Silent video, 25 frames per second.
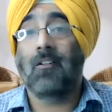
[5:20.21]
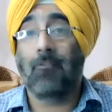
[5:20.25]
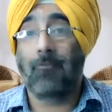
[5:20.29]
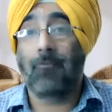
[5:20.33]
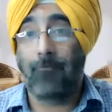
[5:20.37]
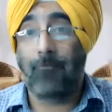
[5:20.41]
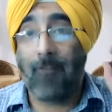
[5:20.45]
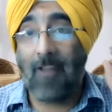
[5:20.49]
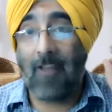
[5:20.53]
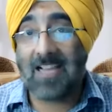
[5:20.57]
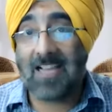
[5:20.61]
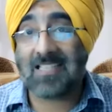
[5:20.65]

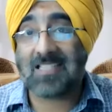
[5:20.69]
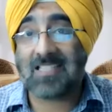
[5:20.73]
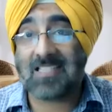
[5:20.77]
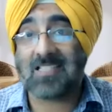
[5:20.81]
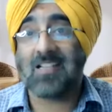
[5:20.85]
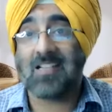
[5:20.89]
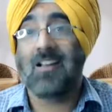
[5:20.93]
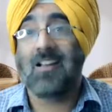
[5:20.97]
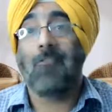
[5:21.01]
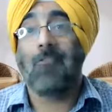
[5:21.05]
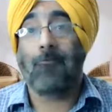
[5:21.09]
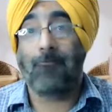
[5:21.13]
fixed,
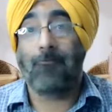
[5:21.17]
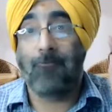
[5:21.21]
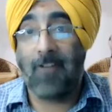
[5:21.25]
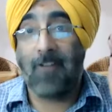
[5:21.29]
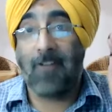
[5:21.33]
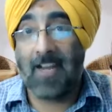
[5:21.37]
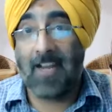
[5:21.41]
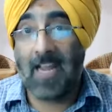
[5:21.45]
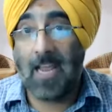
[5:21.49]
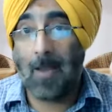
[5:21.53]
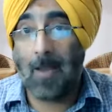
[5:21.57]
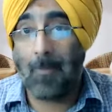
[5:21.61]

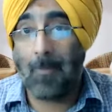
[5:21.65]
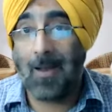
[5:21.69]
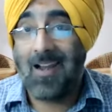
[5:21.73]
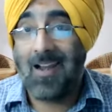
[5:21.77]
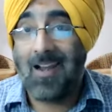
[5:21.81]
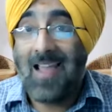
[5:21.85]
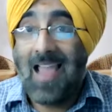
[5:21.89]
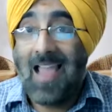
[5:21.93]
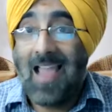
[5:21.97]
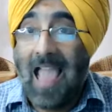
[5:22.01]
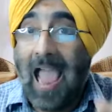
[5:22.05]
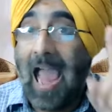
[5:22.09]

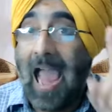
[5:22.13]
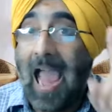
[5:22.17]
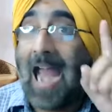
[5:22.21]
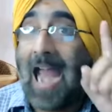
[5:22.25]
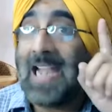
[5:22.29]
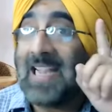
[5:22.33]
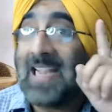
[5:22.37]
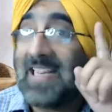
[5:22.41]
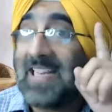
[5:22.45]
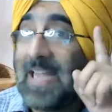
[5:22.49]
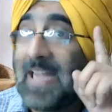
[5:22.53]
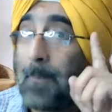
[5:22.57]
variable,
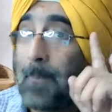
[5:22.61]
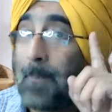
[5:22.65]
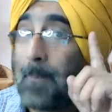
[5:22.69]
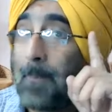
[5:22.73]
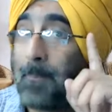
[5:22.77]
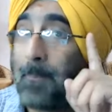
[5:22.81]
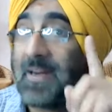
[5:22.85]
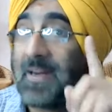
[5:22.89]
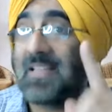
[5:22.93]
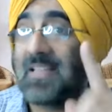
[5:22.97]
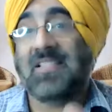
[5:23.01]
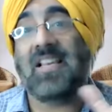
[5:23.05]
and
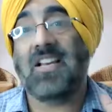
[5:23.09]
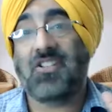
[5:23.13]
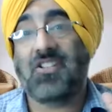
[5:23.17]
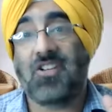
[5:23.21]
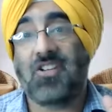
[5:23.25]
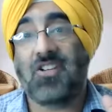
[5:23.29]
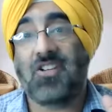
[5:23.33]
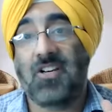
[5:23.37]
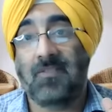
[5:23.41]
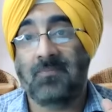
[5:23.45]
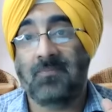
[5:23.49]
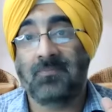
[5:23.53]

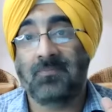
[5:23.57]
depreciation.